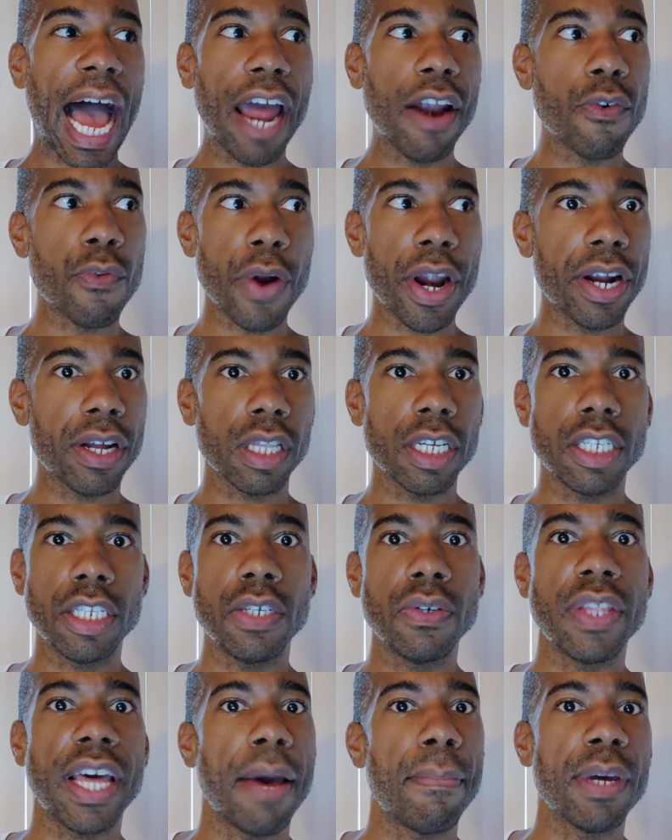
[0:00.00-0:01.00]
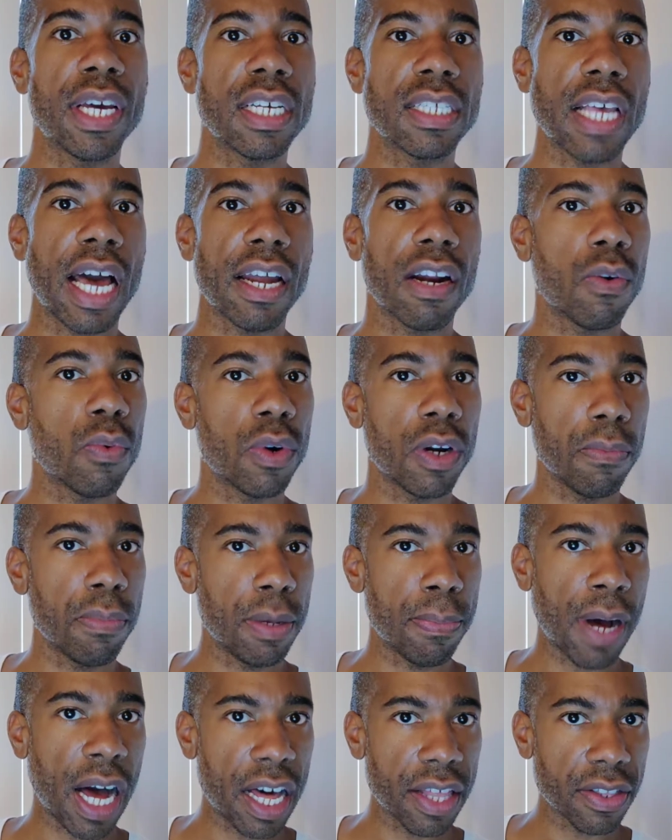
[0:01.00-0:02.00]
I rarely do that because I don't want
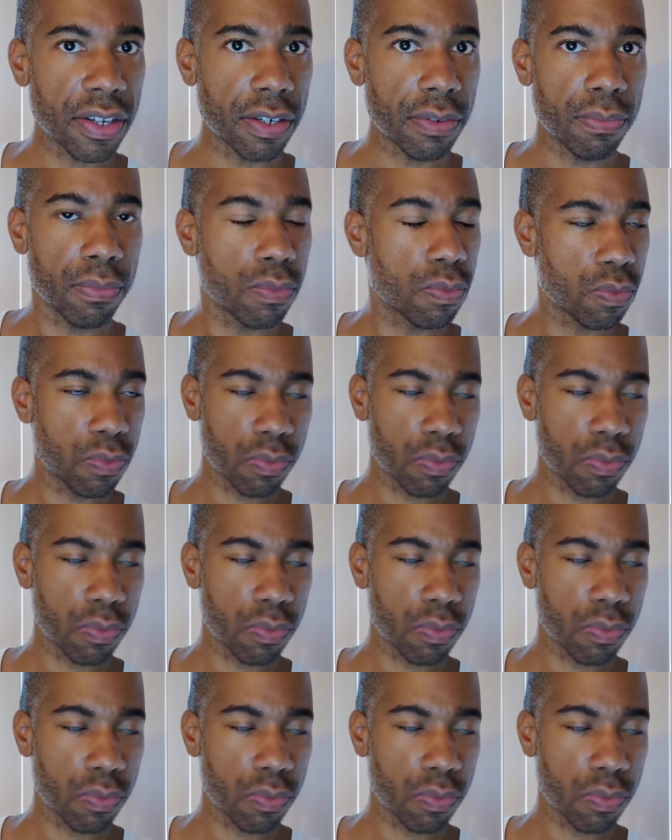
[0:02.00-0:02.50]
to be bothered